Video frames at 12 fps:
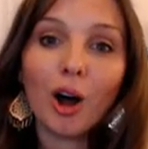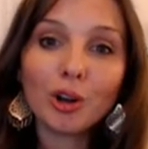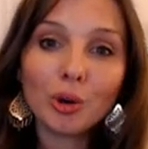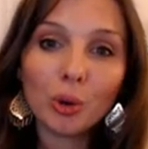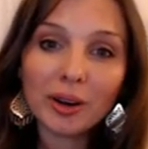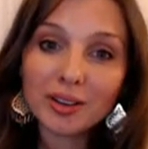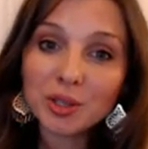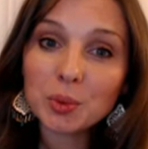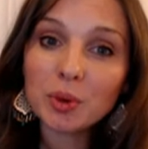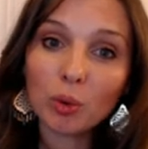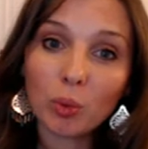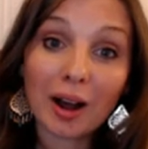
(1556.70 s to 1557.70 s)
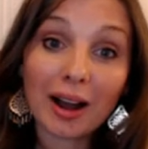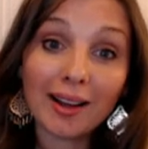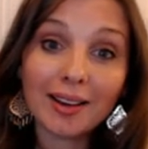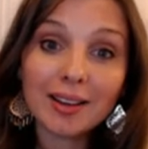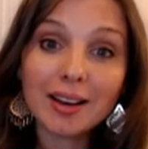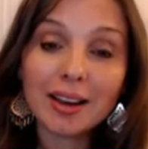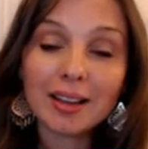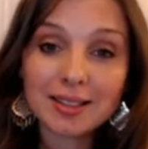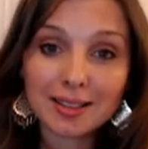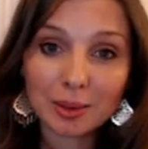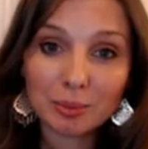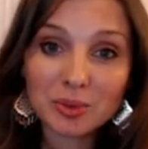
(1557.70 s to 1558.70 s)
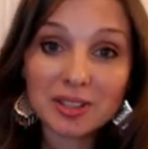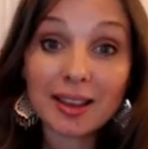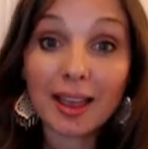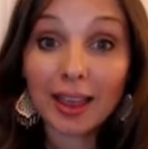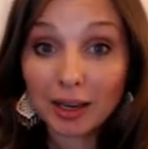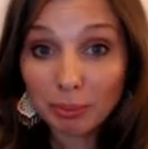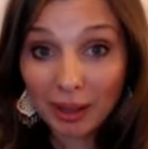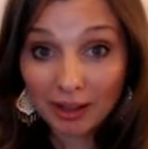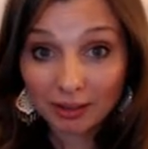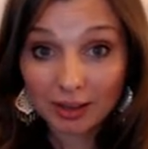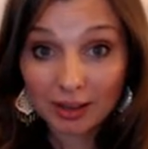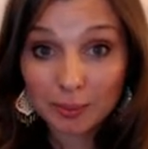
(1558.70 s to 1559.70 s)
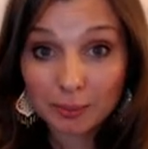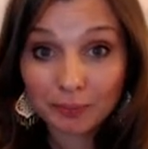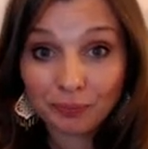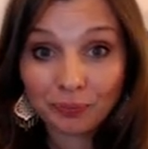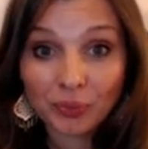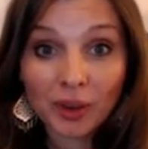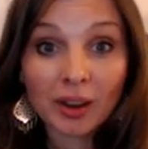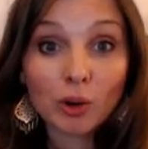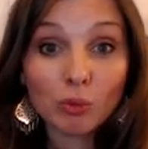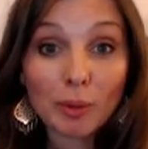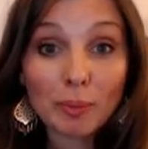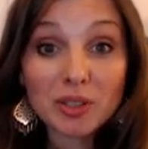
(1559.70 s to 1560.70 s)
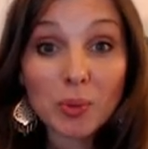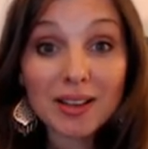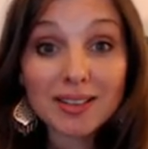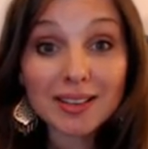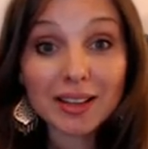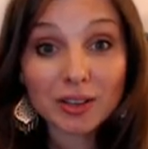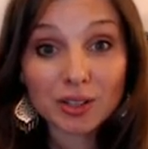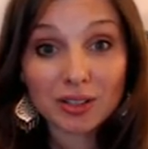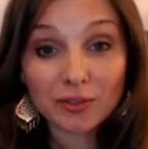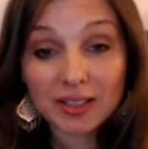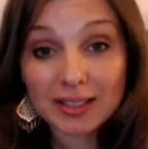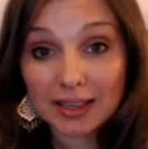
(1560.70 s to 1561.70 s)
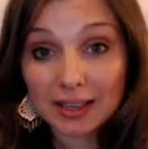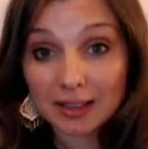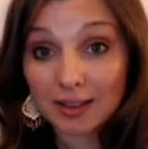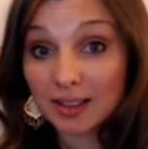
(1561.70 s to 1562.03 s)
According to Aguirre, Sims and Palkki, repertoire selection for singers